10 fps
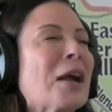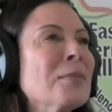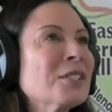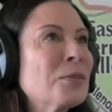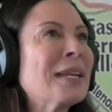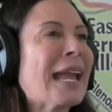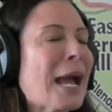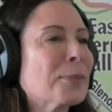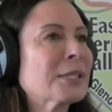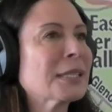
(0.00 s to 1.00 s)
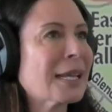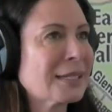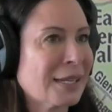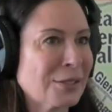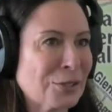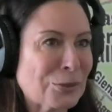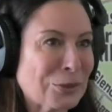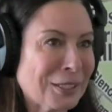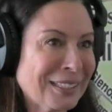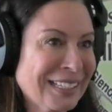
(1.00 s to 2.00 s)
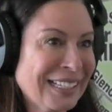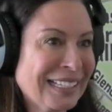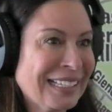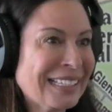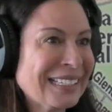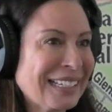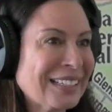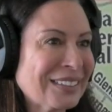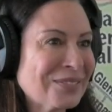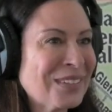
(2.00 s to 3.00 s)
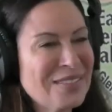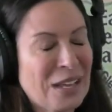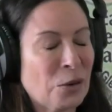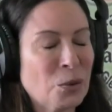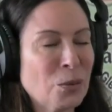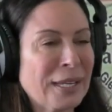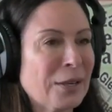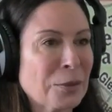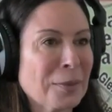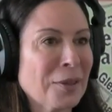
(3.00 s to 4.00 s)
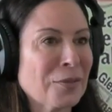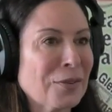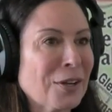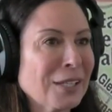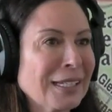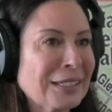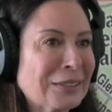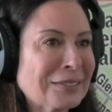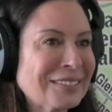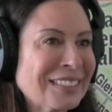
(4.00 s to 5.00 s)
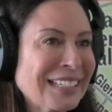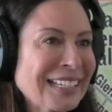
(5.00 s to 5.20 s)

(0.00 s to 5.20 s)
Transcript: must have been absent that day in school. Really? Wow. Yeah, maybe that whole week or month, for all I know. Yeah.